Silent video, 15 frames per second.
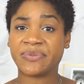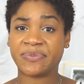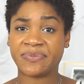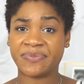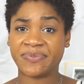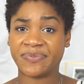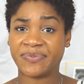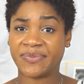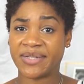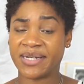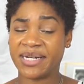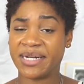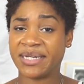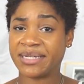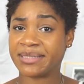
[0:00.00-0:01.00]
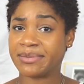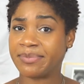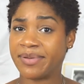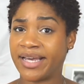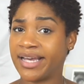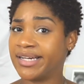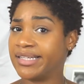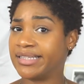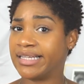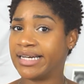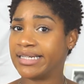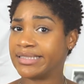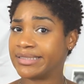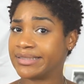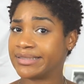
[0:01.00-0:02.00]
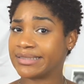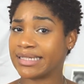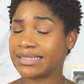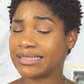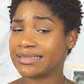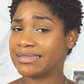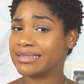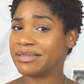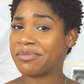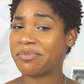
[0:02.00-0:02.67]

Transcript: I need to get some panty liners. Like, this is